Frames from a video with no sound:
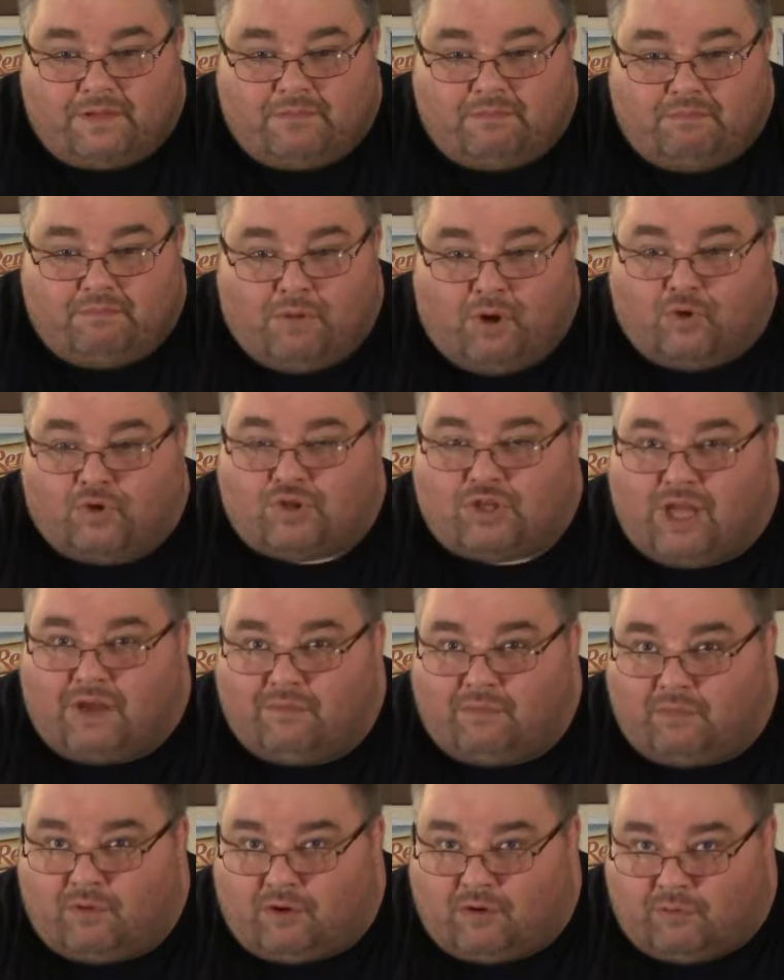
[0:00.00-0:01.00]
Most of
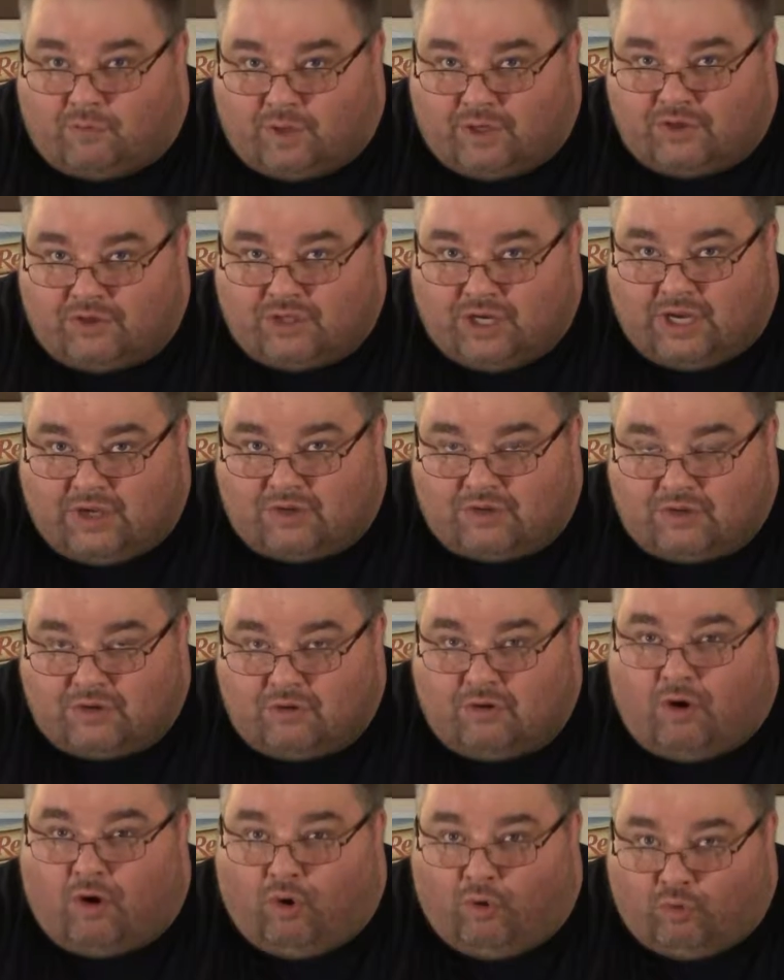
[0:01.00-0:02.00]
them are
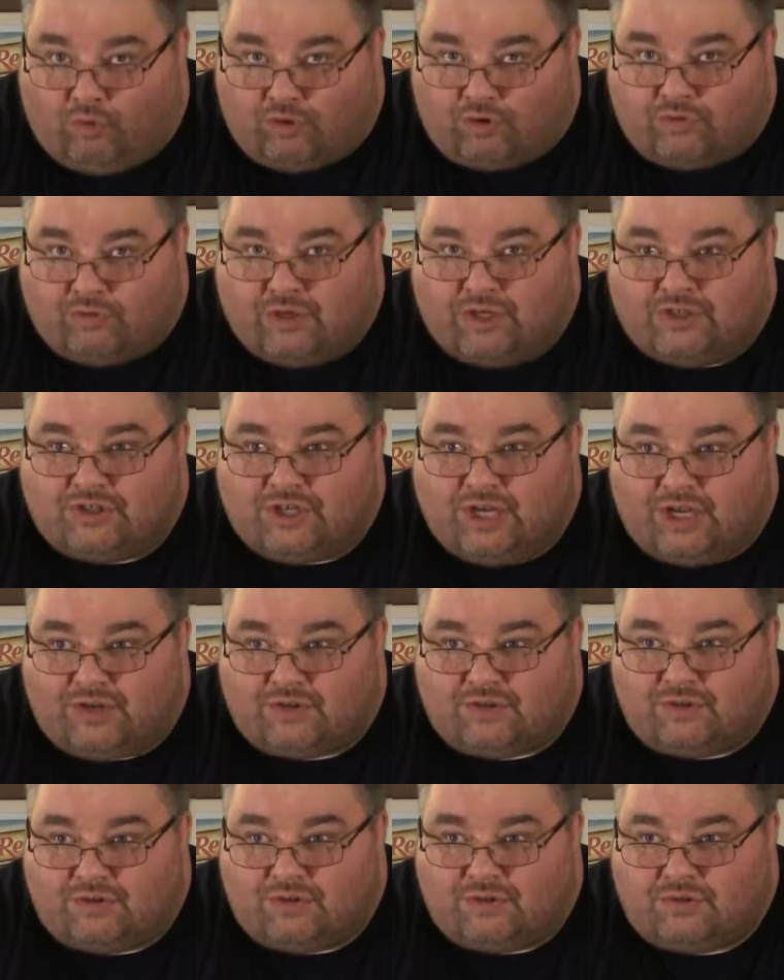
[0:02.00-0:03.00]
Winchester, older
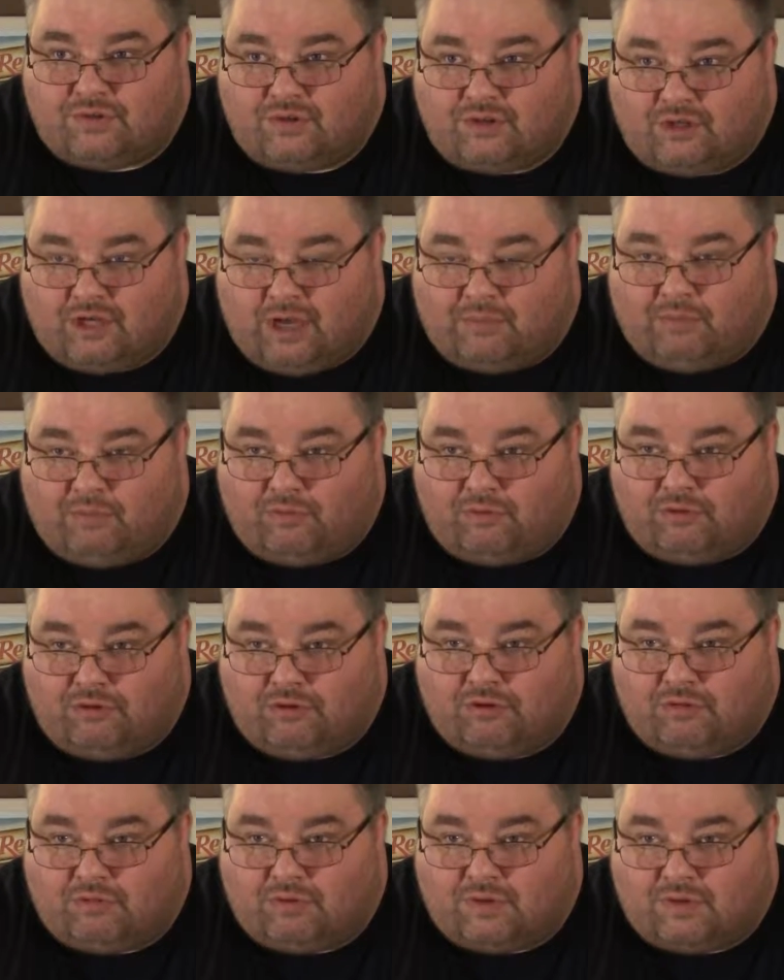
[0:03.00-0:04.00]
Winchesters, a couple
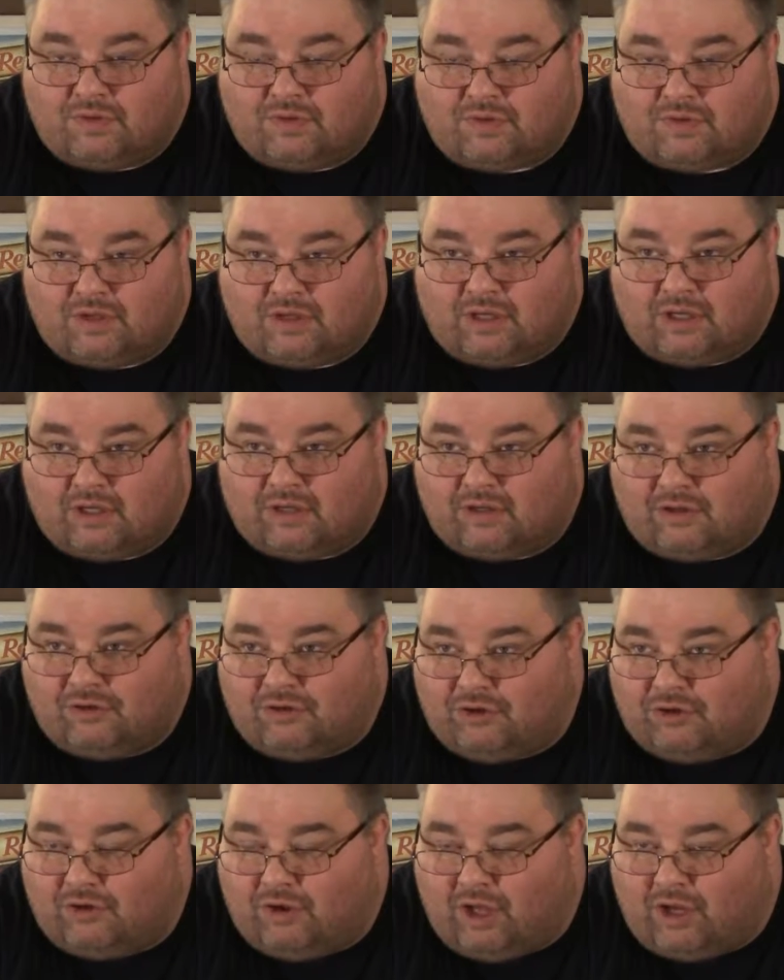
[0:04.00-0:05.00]
new ones. The
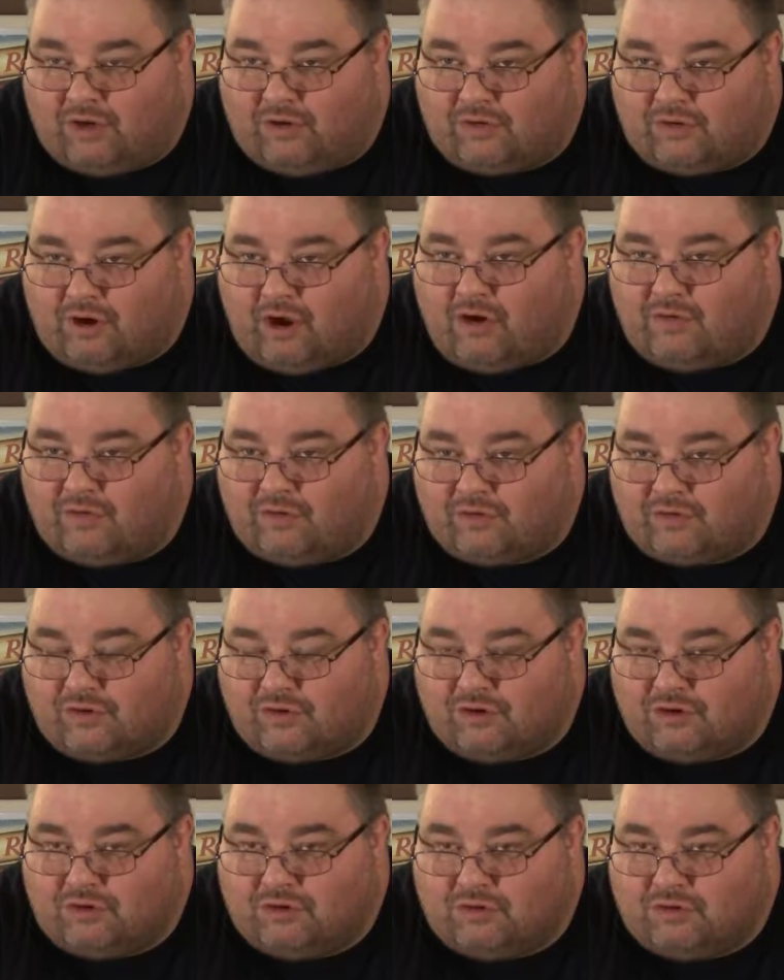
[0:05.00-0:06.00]
new under and over's
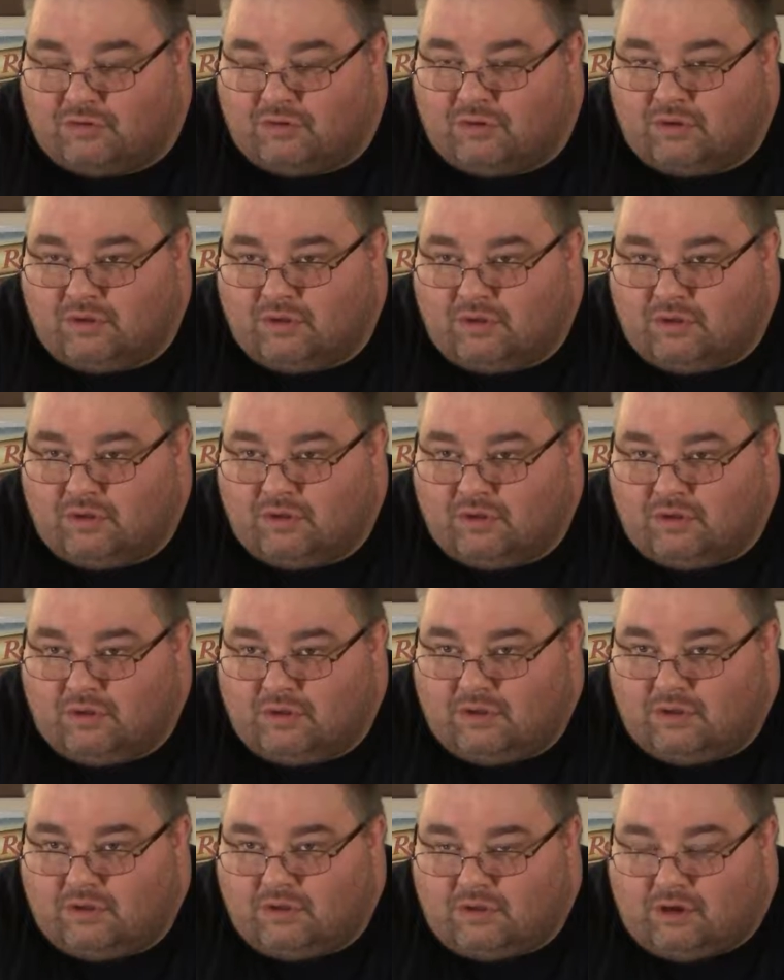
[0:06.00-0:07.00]
new,
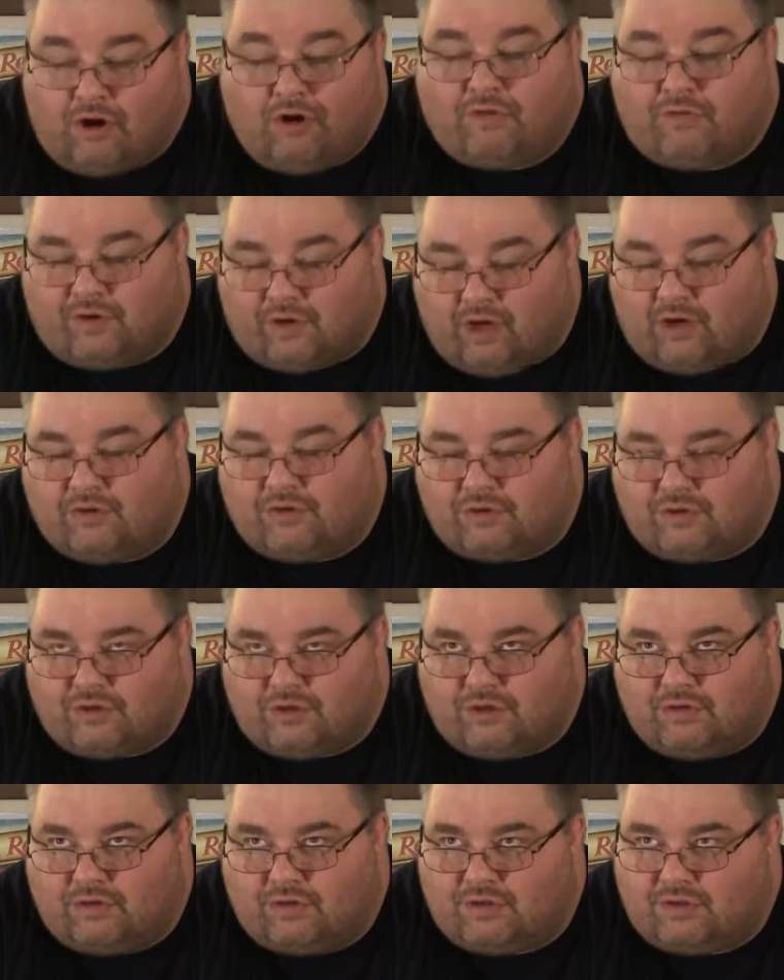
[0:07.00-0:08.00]
over and under's
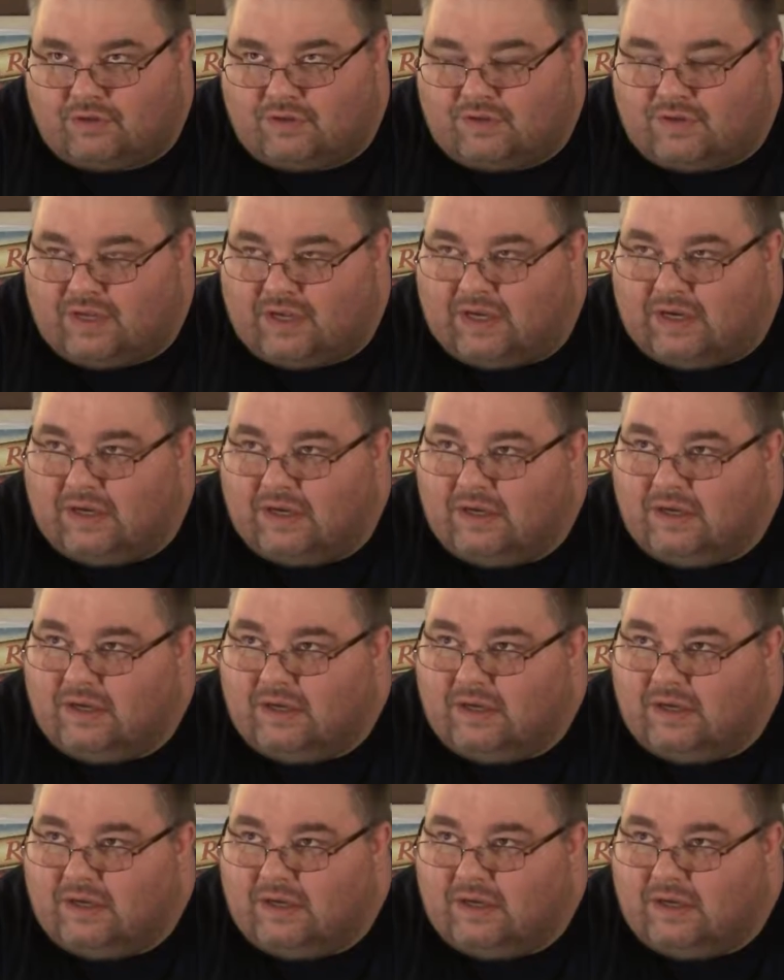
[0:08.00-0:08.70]
new, I should say.